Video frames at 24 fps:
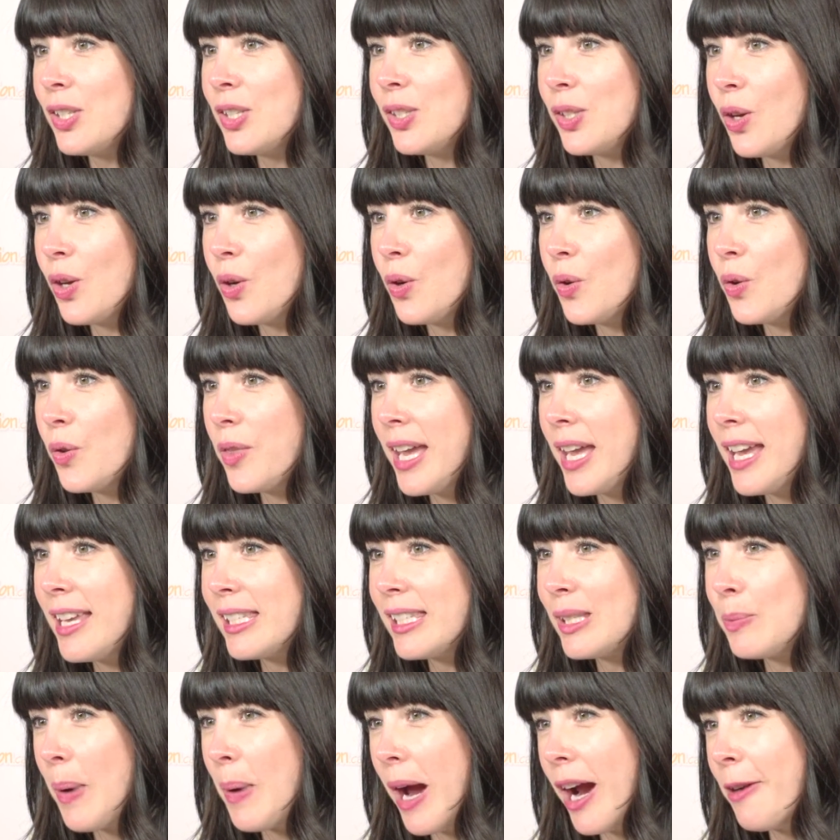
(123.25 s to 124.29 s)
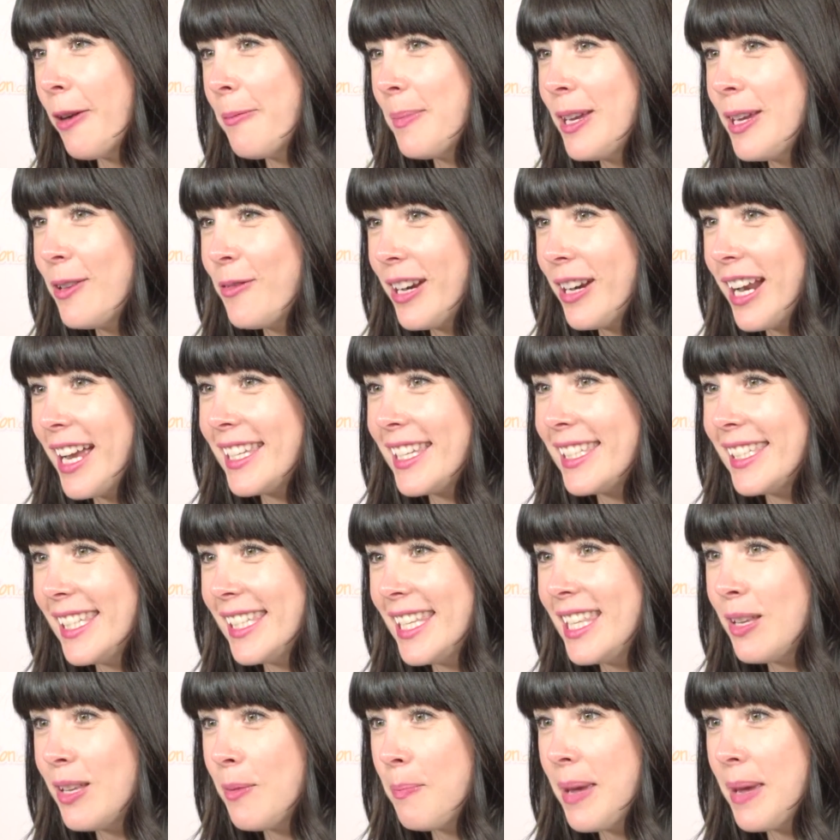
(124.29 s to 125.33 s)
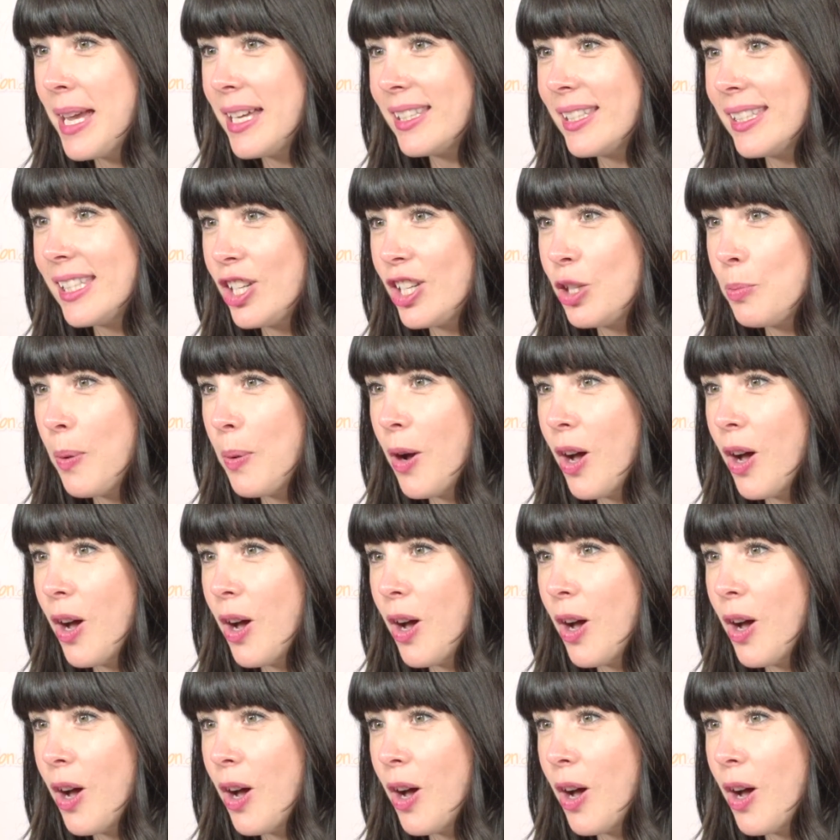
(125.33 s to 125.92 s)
So they inspire me when I see them make such